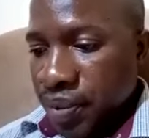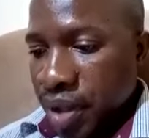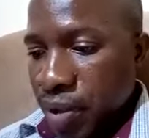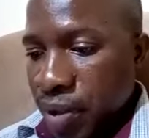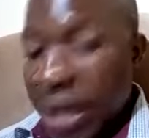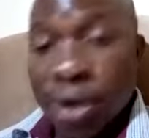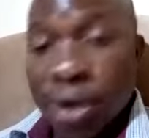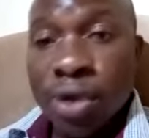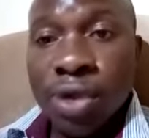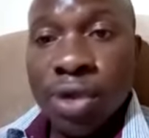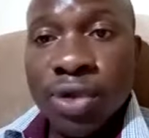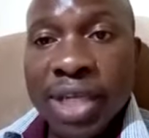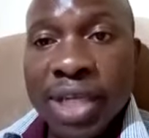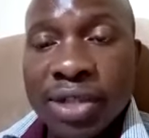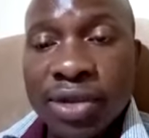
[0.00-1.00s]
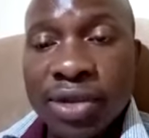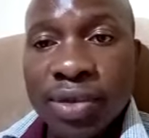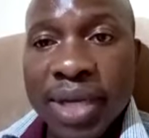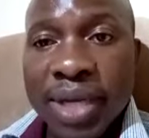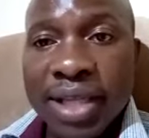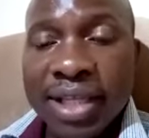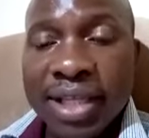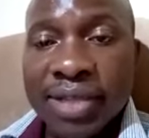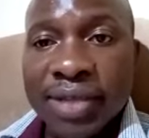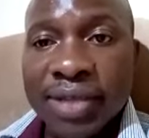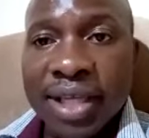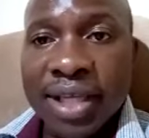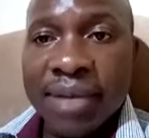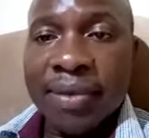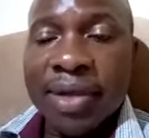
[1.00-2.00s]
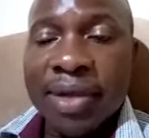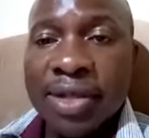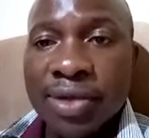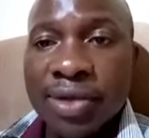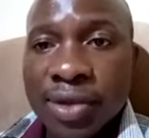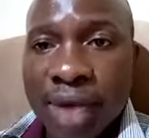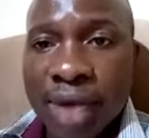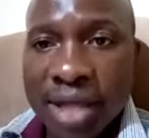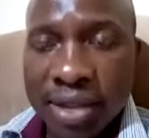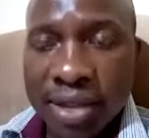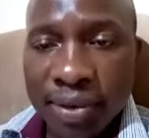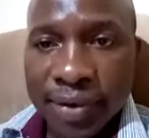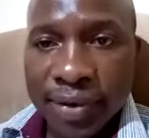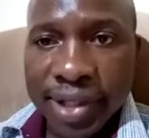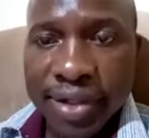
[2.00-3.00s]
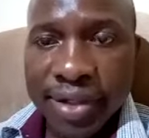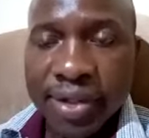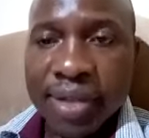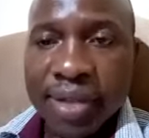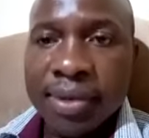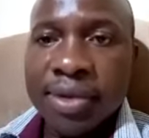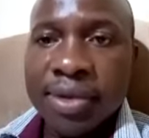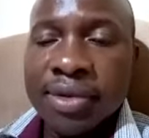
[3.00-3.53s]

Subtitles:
We are not going to get to many things with him. We are just going to ask him questions about